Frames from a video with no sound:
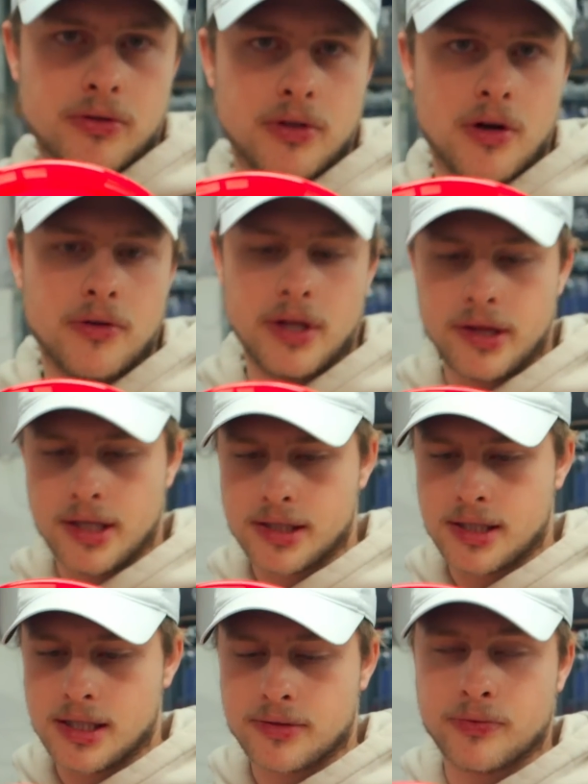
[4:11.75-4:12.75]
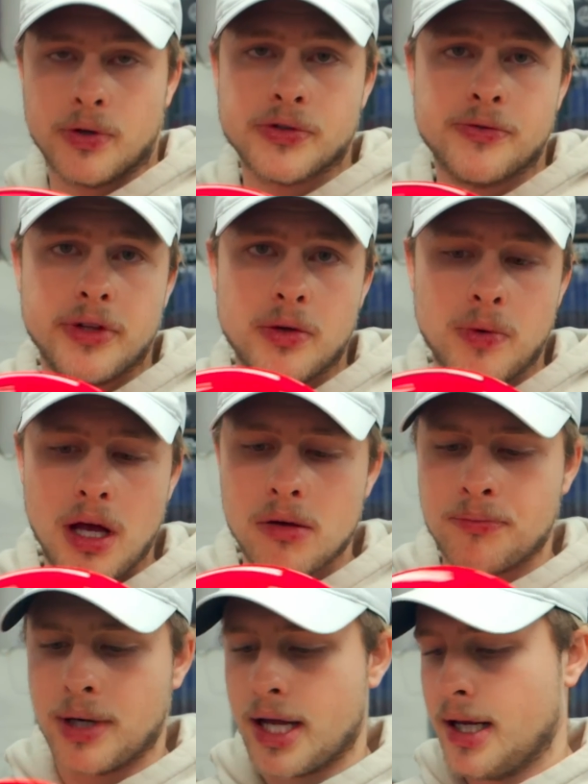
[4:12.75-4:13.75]
know that this disc rolls really
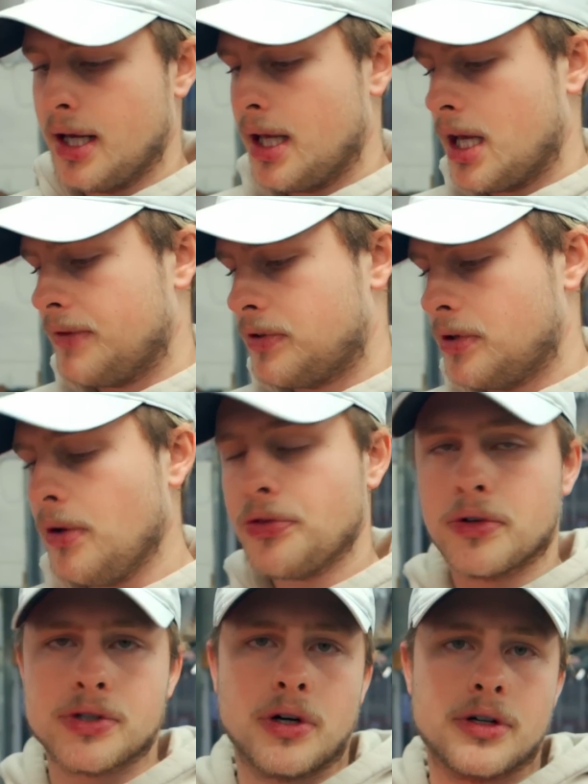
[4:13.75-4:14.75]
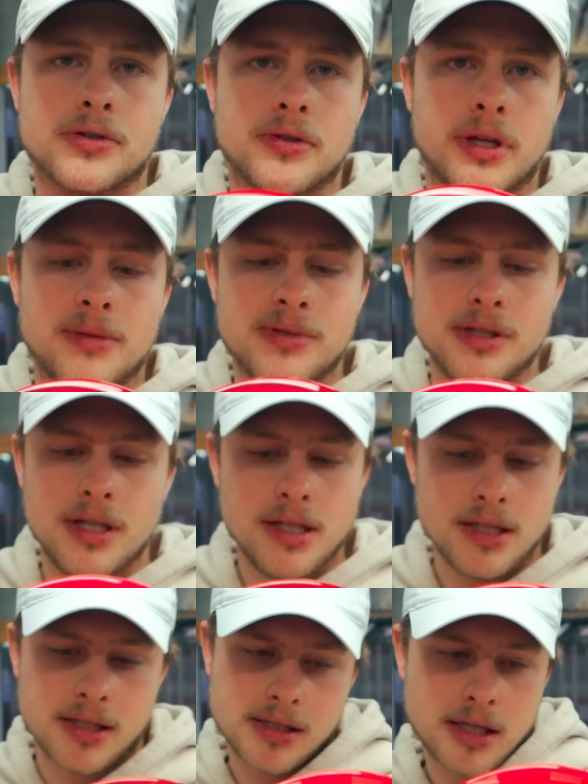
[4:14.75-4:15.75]
well. But if you don't throw as hard as Drew Gibson, it
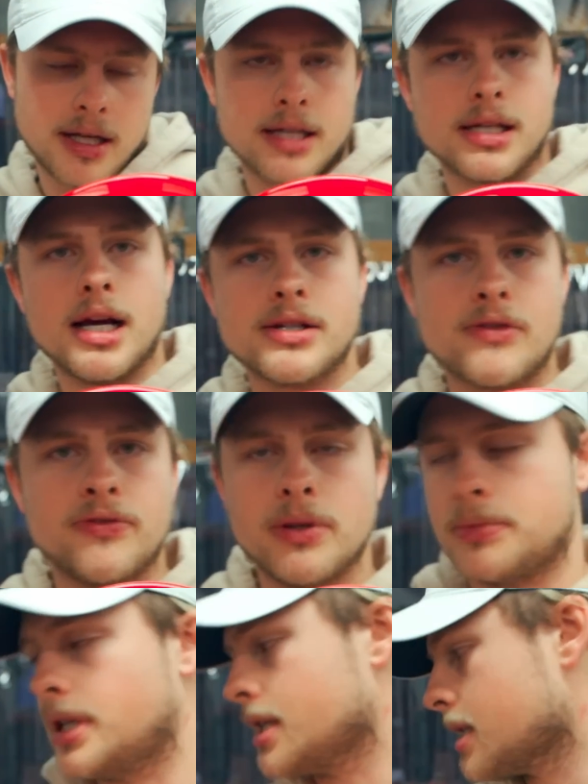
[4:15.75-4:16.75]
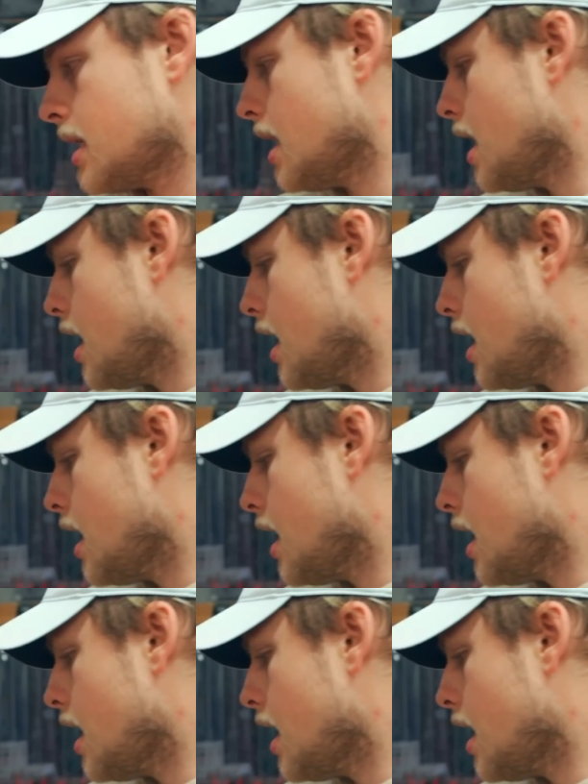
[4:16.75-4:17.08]
just is a nice hyzer flip disc.